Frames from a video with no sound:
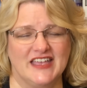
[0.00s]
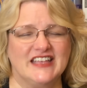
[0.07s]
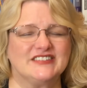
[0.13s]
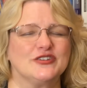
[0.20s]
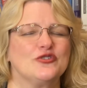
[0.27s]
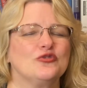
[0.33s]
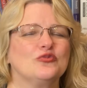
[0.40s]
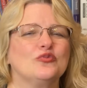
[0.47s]

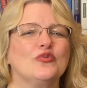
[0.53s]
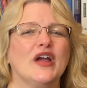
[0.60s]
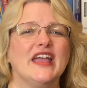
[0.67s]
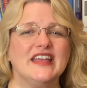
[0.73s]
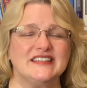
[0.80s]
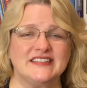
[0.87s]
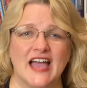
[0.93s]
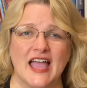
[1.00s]
It's a
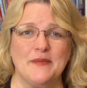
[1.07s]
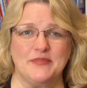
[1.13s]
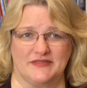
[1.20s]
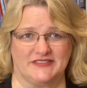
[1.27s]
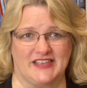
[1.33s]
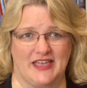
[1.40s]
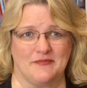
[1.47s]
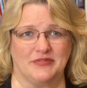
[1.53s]
great type of
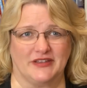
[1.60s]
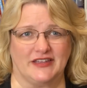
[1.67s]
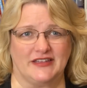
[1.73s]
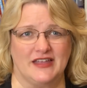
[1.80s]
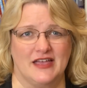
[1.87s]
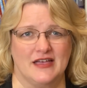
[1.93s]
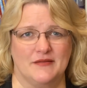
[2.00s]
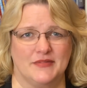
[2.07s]

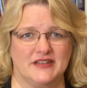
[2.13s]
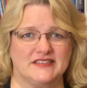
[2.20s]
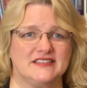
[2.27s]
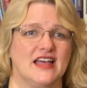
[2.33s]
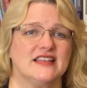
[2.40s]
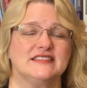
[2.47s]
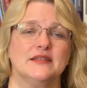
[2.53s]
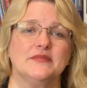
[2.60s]
sampling, but it's
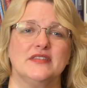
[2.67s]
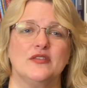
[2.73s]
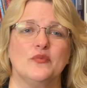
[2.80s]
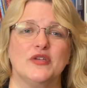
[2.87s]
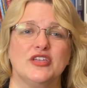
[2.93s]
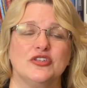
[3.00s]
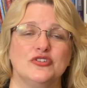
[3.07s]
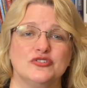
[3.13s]
not something that
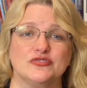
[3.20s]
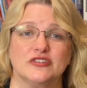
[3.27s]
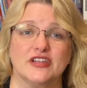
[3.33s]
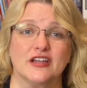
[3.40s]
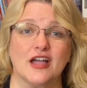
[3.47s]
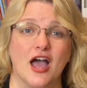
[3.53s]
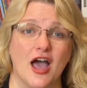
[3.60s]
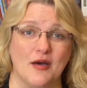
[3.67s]
we can usually
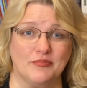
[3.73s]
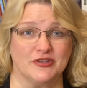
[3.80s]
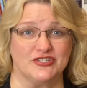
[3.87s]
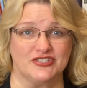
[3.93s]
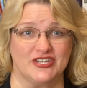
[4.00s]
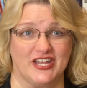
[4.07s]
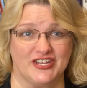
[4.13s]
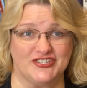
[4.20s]

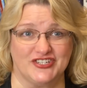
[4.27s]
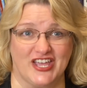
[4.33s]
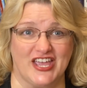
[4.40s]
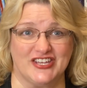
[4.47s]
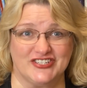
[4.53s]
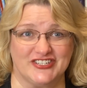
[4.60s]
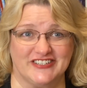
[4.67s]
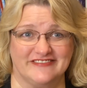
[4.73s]
accomplish in
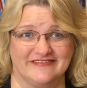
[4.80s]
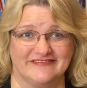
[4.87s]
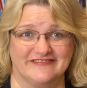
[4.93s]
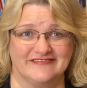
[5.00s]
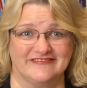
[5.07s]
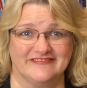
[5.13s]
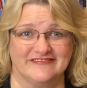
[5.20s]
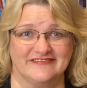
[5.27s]
education.
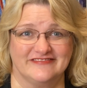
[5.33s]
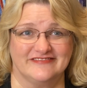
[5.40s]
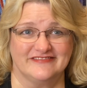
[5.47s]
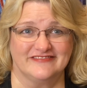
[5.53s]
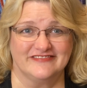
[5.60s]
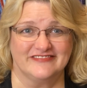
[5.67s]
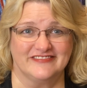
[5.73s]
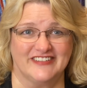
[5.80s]

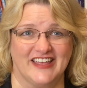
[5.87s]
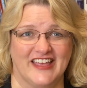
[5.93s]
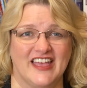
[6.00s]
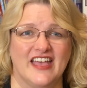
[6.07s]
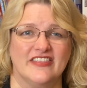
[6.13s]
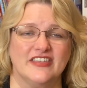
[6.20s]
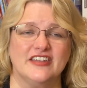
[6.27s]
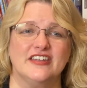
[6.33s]

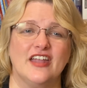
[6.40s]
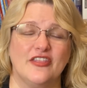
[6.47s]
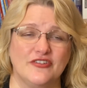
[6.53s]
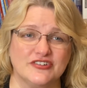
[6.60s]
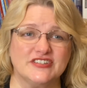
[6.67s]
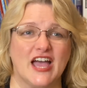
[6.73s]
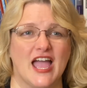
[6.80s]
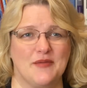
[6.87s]
Then
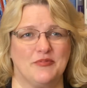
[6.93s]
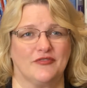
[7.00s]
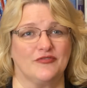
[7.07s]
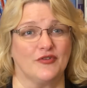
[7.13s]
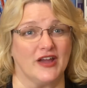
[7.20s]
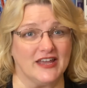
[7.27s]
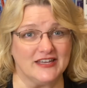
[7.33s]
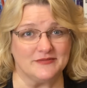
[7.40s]
another type of
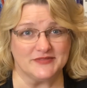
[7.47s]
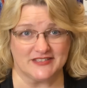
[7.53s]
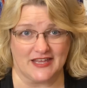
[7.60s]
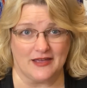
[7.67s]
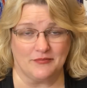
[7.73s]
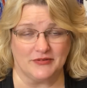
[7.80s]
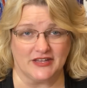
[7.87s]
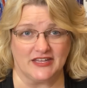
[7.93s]
random
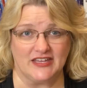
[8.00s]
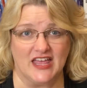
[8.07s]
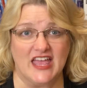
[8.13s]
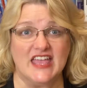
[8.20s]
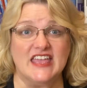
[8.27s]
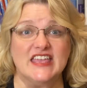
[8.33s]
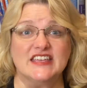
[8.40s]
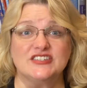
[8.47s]
sampling
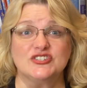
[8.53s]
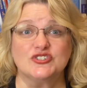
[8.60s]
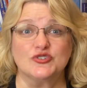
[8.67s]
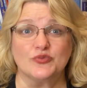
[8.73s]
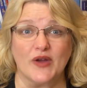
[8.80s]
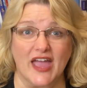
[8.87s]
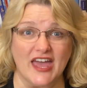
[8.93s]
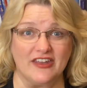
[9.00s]
is
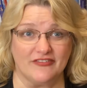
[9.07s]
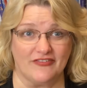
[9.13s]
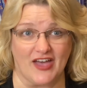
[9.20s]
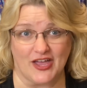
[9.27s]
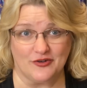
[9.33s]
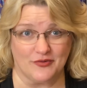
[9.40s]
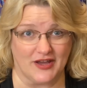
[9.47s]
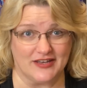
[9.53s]

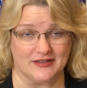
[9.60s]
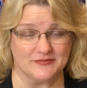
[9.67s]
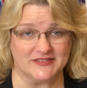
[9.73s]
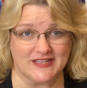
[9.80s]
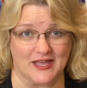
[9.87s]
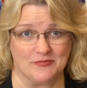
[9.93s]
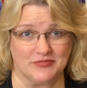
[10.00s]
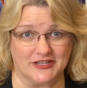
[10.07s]
stratified random
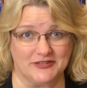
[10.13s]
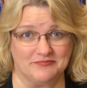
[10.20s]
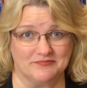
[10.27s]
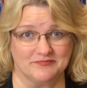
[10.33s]
sampling.